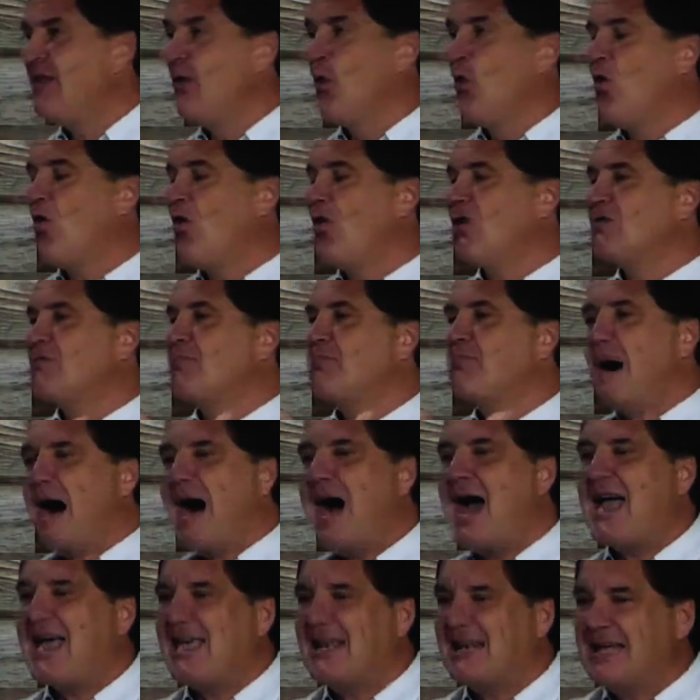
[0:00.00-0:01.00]
the world's
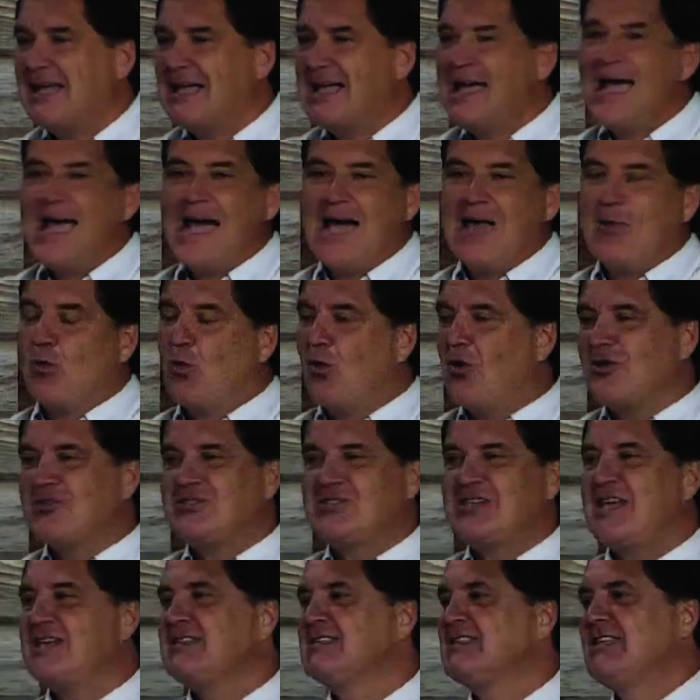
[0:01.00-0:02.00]
buying it, and the world
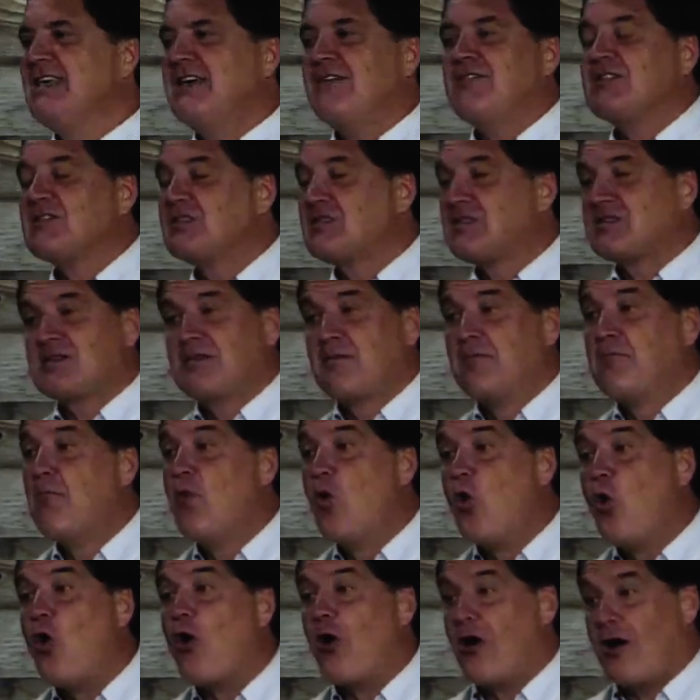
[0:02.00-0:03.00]
says, give us some
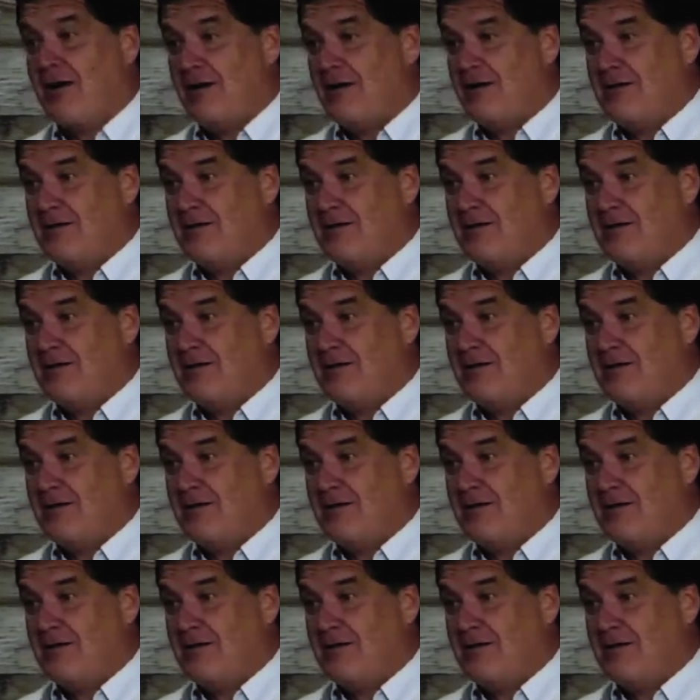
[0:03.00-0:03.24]
more